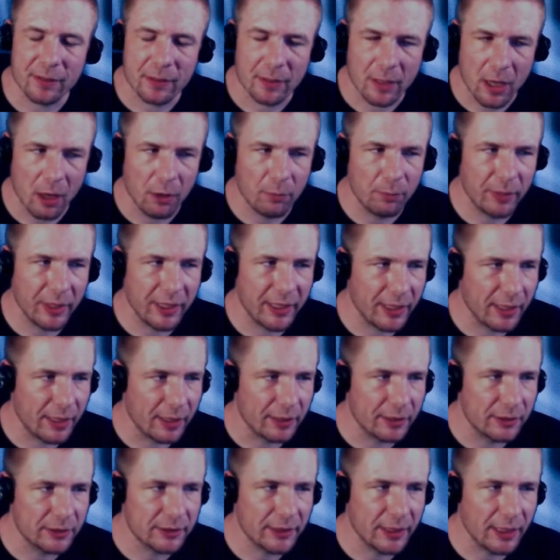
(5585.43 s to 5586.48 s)
top of my head, I
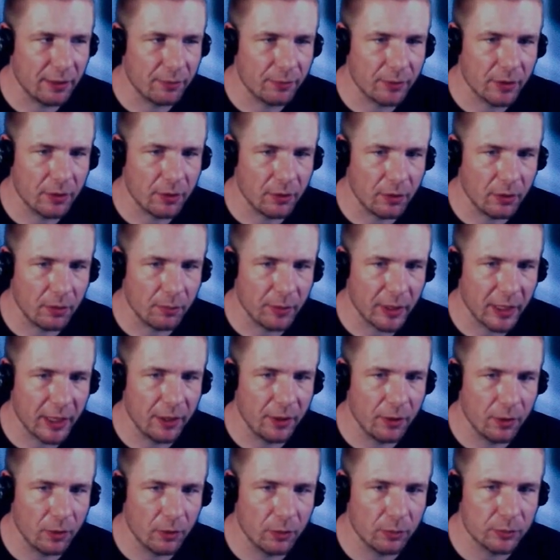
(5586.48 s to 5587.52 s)
just can't recall, but I
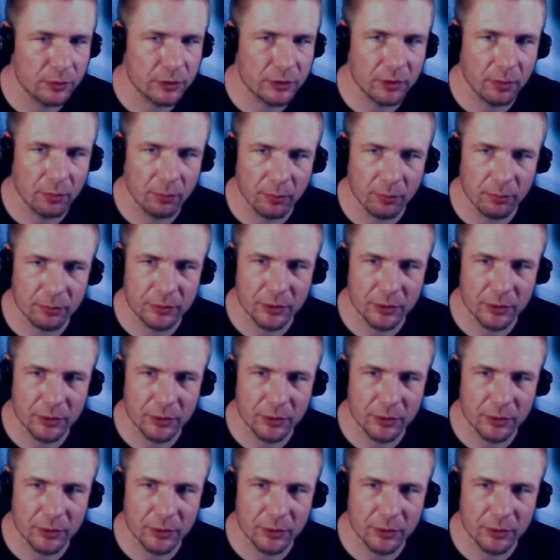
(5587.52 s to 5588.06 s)
know it was